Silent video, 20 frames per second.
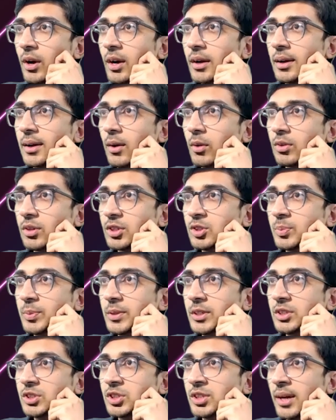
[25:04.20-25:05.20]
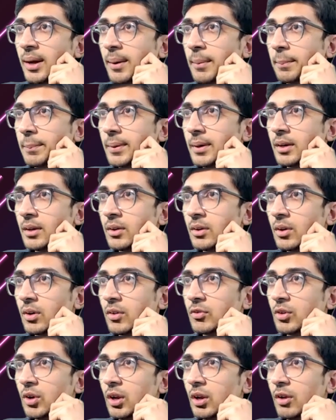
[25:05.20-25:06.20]
a counter speech campaign
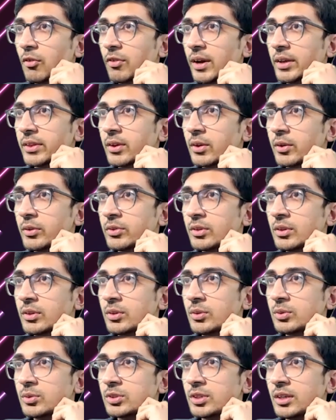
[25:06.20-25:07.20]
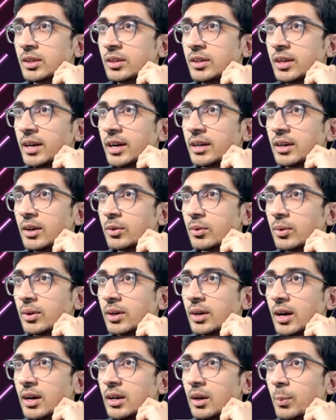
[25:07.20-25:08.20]
of $5,000 using data to
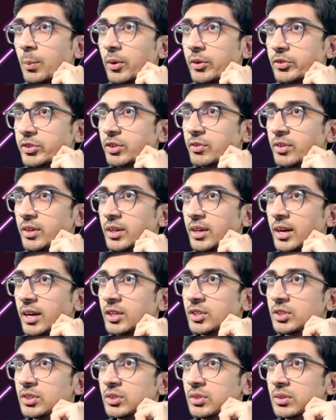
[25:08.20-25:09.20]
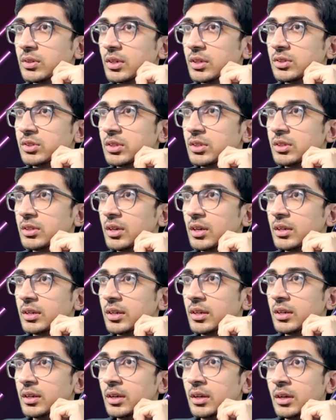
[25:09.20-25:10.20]
garner positive interactions, thus
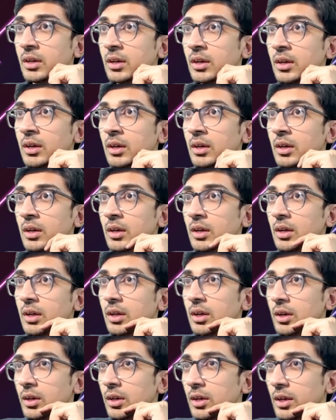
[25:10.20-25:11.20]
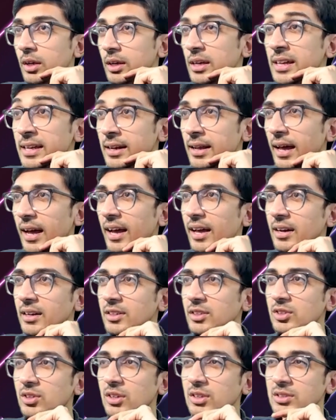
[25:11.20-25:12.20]
resulting in an,
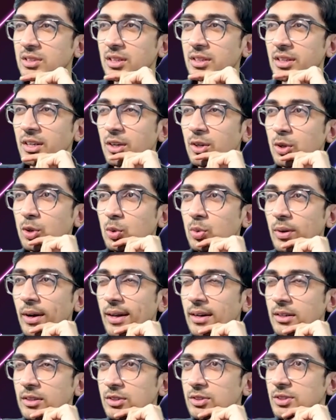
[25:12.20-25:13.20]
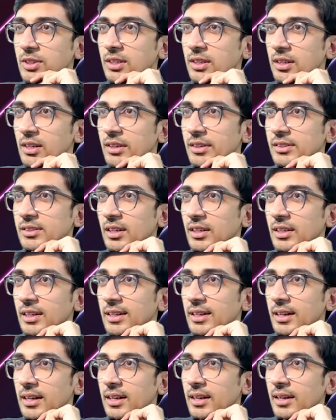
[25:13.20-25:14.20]
it's not resulting to an, it's generally resulting
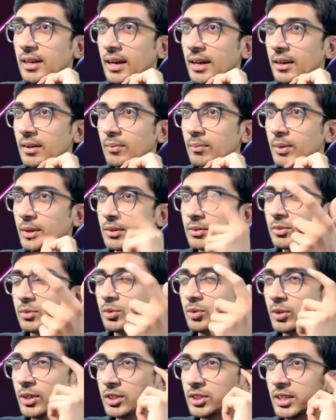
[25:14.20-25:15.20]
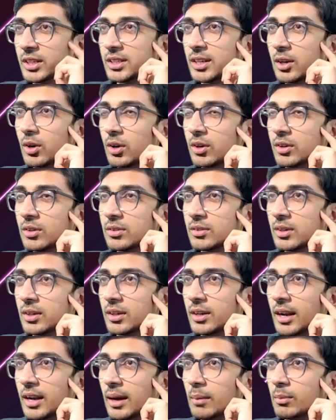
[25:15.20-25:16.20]
in an, but you can check that out on
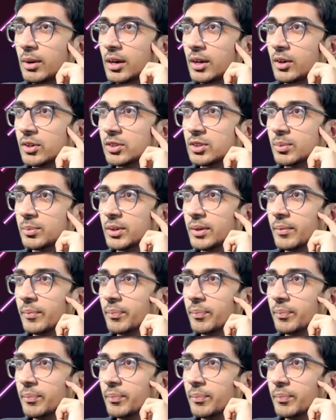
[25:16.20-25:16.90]
Grammarly or something,